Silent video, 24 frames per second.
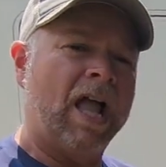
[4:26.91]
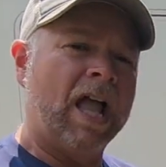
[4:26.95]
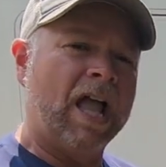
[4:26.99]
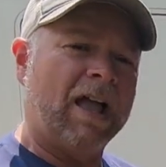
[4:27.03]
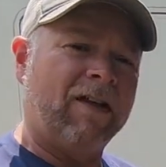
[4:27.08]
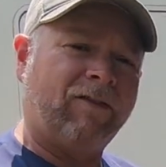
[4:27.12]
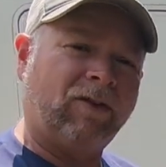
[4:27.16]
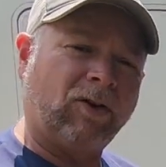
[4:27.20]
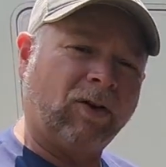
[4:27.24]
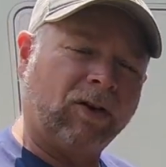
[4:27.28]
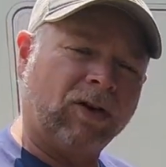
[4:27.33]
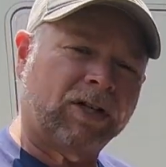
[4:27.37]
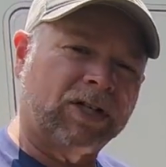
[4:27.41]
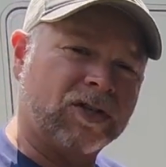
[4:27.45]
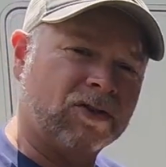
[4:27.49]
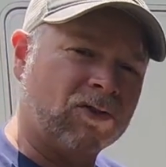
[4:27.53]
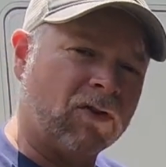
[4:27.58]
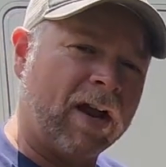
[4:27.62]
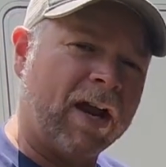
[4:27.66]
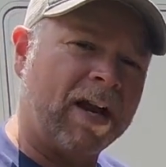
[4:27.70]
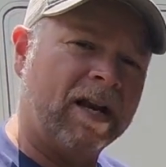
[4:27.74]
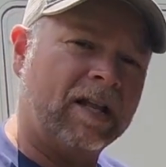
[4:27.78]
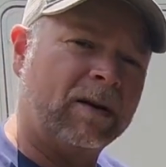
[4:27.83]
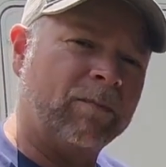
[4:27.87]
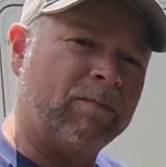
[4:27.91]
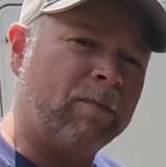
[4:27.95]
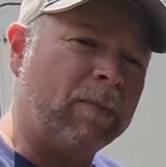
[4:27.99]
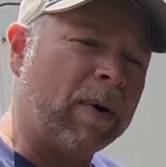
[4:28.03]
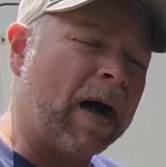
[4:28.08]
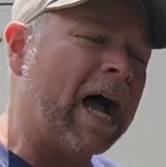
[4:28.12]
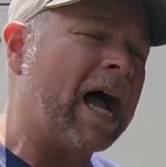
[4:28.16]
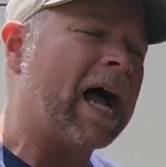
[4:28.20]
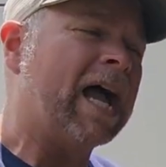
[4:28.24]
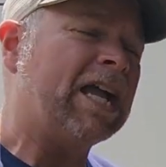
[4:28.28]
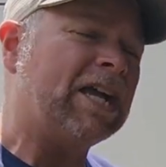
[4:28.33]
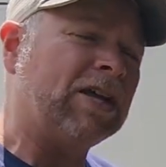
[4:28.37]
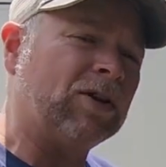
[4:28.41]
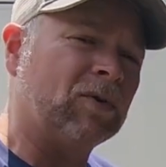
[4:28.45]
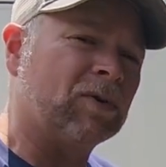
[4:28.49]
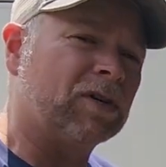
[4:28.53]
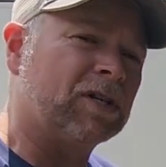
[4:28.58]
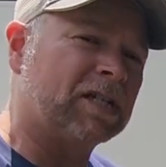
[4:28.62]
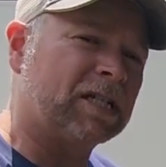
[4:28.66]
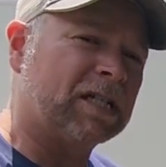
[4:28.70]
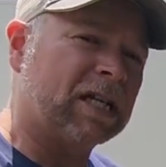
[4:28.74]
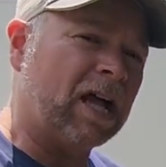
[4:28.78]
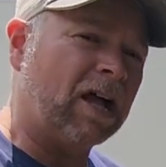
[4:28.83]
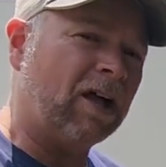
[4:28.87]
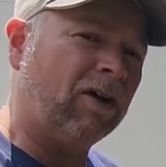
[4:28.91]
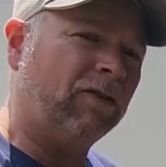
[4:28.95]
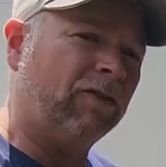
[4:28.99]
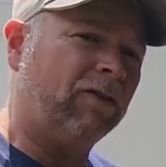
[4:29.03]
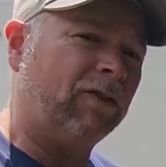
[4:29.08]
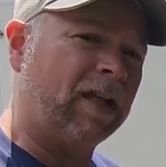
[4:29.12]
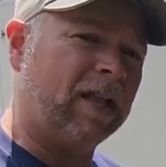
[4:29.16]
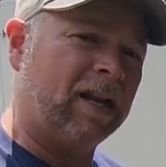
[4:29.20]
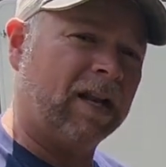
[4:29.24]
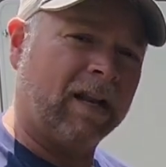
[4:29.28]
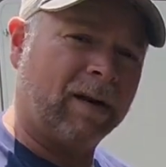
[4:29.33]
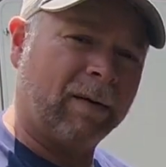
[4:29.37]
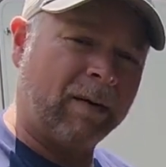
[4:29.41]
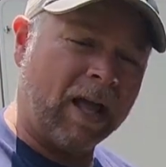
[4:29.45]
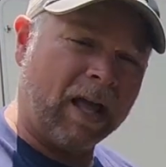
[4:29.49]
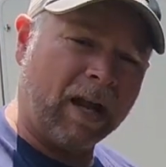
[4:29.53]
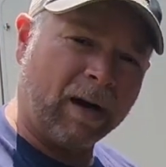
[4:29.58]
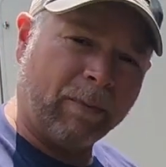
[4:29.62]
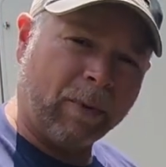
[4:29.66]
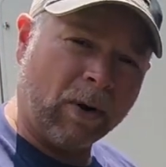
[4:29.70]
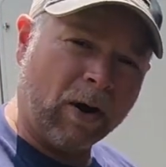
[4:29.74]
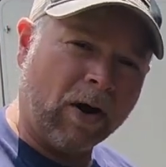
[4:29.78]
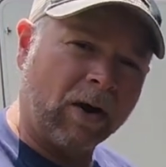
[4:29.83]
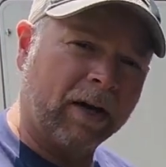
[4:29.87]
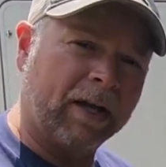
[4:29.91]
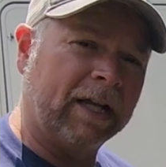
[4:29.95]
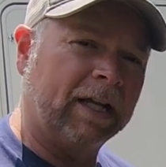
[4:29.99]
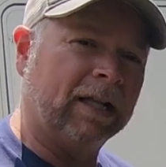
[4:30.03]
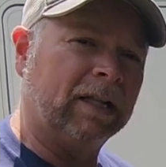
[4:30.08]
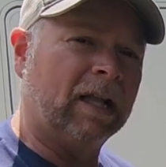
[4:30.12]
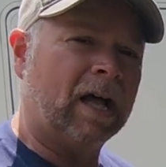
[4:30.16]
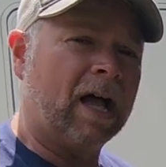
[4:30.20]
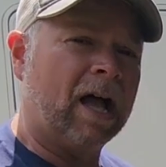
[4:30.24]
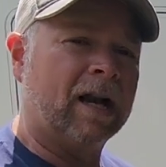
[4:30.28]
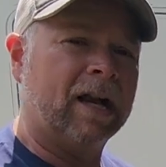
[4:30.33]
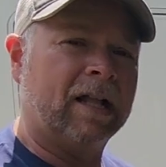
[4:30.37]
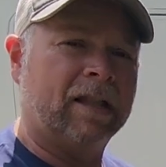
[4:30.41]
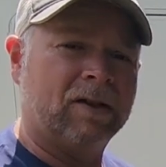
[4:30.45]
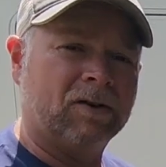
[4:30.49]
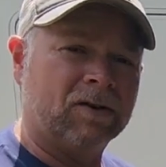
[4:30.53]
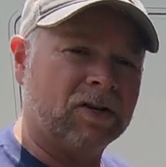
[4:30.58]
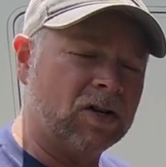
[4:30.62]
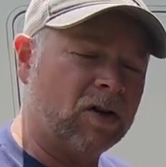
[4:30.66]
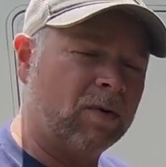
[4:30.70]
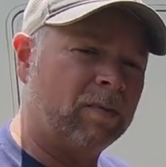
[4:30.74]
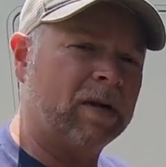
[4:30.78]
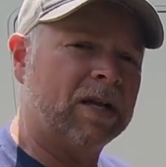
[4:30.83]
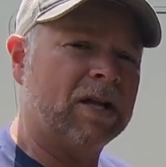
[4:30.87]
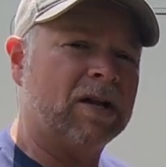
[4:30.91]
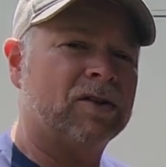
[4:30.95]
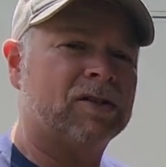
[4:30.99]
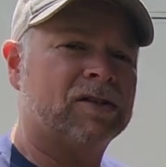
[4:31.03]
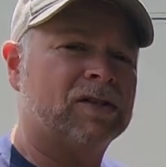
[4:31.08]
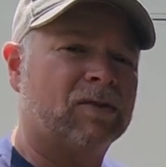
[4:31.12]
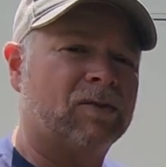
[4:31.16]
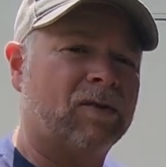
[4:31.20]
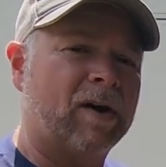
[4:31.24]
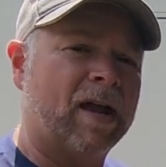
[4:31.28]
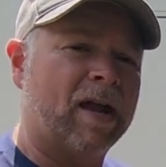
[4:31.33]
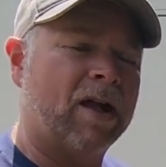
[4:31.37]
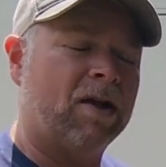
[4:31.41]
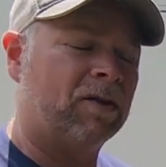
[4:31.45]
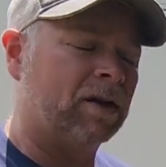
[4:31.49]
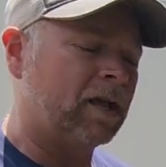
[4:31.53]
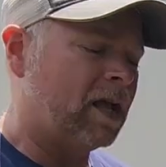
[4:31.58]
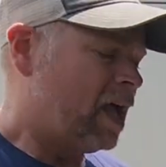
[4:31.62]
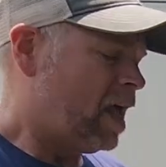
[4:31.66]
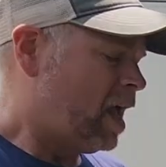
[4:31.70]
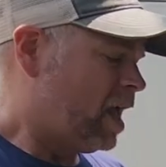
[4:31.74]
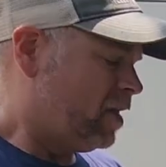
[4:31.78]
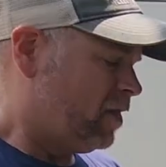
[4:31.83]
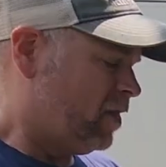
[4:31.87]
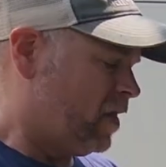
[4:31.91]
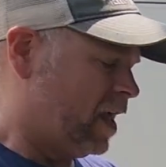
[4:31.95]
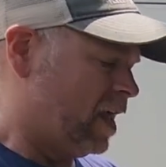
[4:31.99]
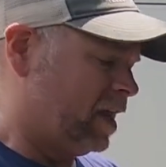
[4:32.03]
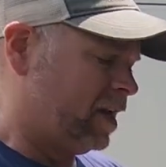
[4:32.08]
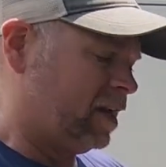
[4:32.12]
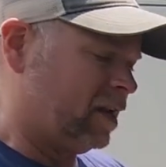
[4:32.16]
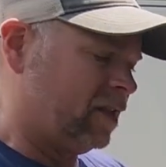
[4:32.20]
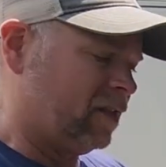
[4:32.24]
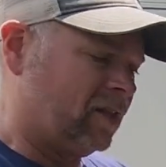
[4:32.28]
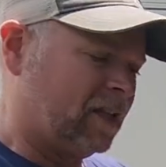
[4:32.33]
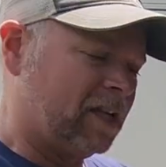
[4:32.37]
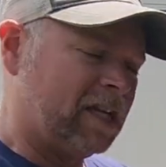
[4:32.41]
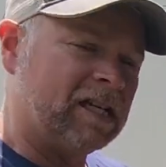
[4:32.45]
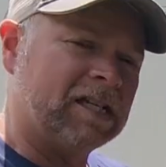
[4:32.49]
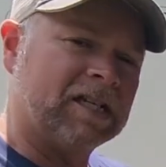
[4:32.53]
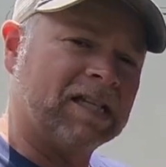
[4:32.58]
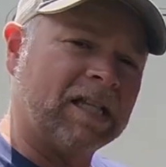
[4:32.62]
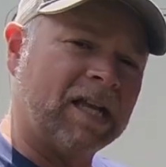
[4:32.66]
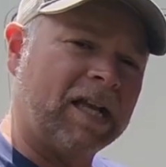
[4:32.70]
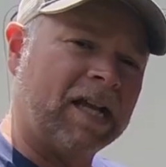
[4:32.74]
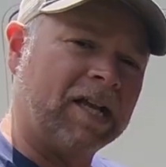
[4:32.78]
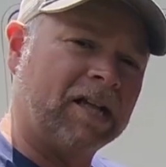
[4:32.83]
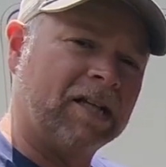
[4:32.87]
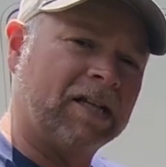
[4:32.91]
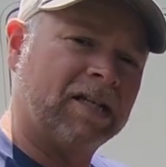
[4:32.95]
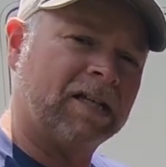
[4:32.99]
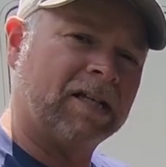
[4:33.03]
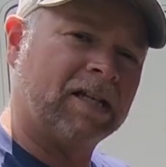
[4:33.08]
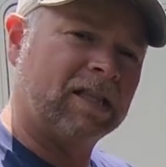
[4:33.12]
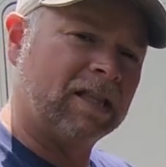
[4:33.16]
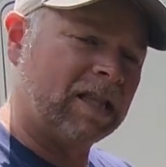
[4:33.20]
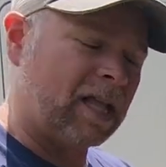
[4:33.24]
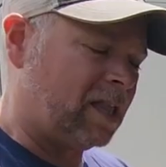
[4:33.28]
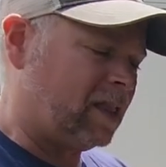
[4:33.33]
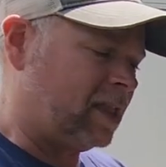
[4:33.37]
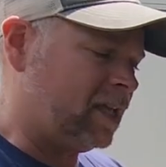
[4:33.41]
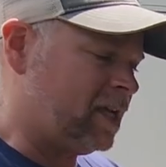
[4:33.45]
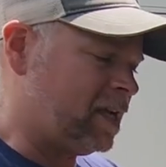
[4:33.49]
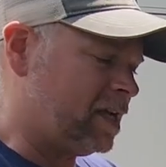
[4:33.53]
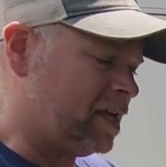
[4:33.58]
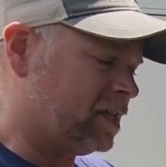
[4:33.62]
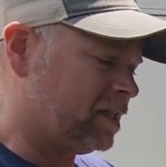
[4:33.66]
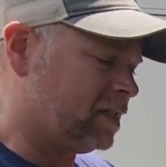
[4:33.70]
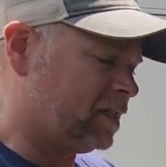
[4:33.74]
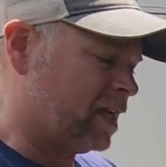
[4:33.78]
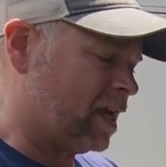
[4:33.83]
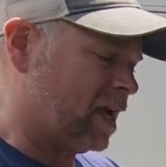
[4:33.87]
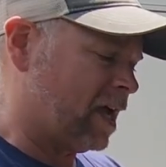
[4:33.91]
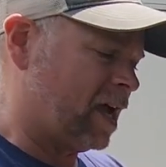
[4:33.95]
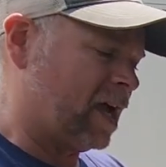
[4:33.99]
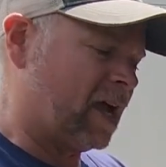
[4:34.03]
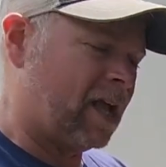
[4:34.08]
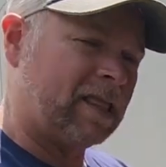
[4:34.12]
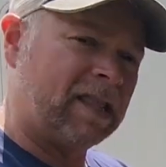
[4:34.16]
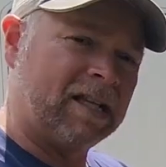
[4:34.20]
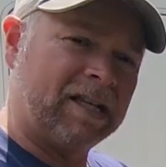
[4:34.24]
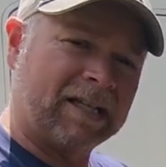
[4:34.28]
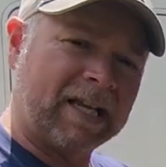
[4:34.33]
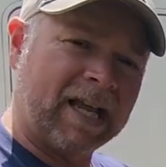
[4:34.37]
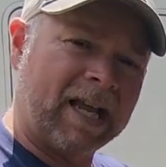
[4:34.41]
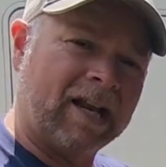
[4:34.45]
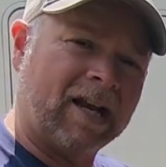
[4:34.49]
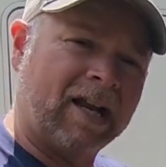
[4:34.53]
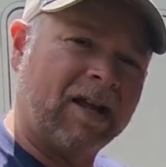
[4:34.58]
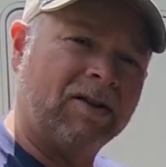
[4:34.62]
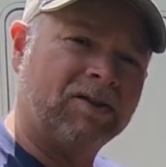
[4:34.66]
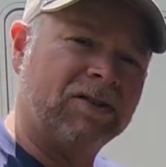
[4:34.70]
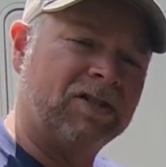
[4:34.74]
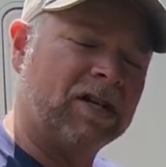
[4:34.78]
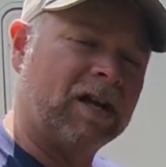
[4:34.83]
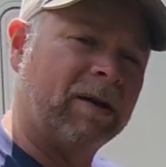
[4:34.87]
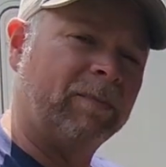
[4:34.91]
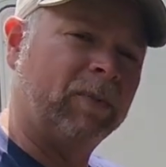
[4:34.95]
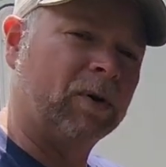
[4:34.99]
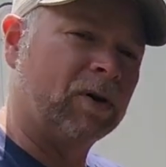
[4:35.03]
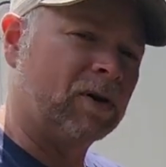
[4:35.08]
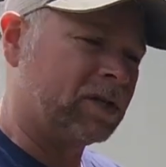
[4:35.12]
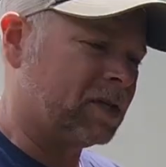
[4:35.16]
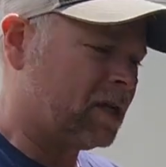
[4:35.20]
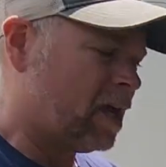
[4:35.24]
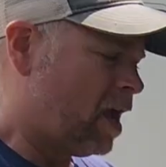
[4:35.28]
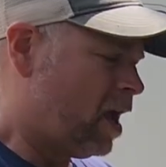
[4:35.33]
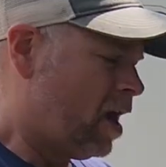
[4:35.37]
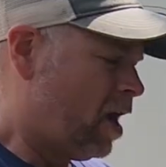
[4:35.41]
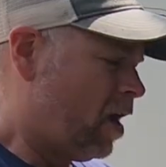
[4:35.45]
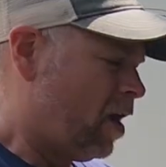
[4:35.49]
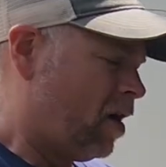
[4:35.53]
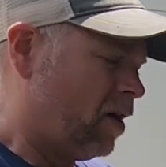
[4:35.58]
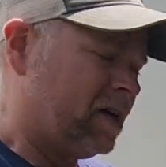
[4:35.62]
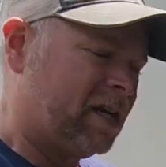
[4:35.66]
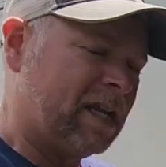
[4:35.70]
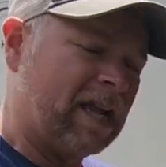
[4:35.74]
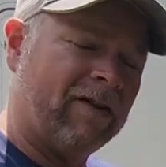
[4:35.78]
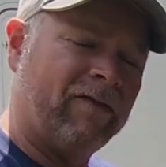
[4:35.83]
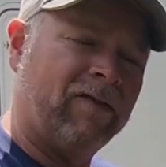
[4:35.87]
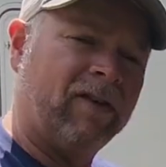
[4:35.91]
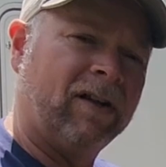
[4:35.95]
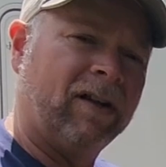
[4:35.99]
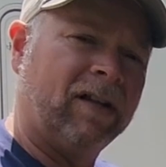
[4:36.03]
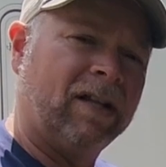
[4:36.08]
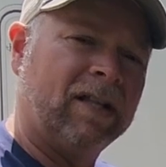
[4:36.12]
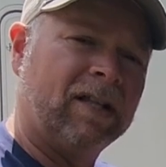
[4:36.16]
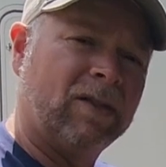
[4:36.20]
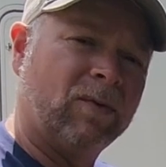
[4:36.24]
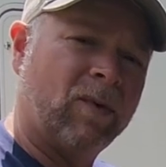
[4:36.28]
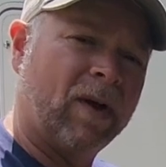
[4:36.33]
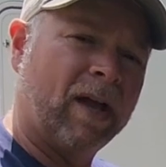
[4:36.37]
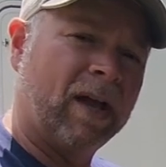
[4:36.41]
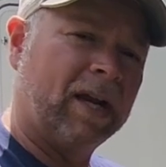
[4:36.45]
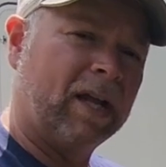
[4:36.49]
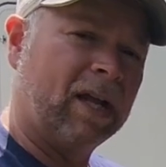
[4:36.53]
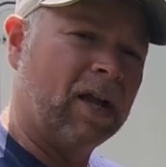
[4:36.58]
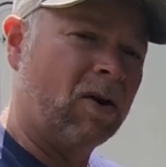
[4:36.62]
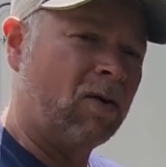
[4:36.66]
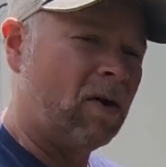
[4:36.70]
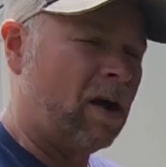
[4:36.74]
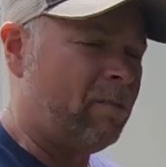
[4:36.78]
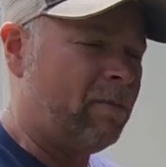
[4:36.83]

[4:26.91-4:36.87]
If you're stranded by yourself in a parking lot and there's nobody else around, then these handheld jumpers are definitely the way to go.